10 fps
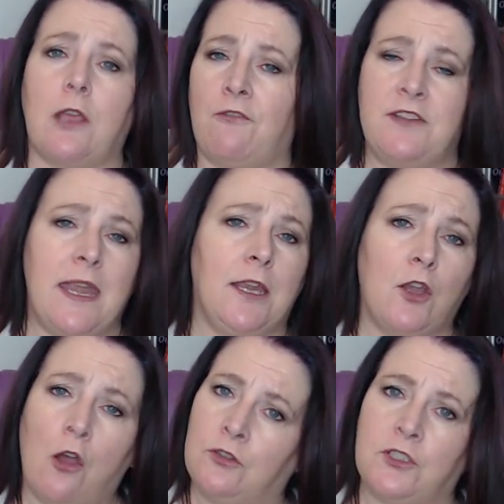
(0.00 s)
of
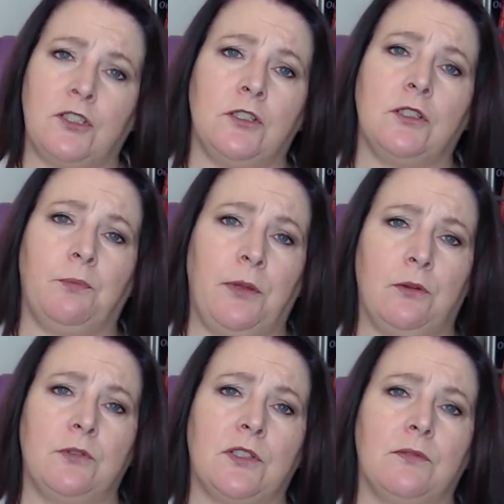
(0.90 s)
near-constant
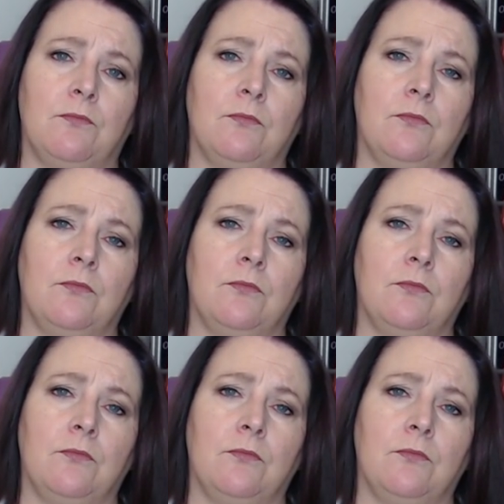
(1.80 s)
abuse.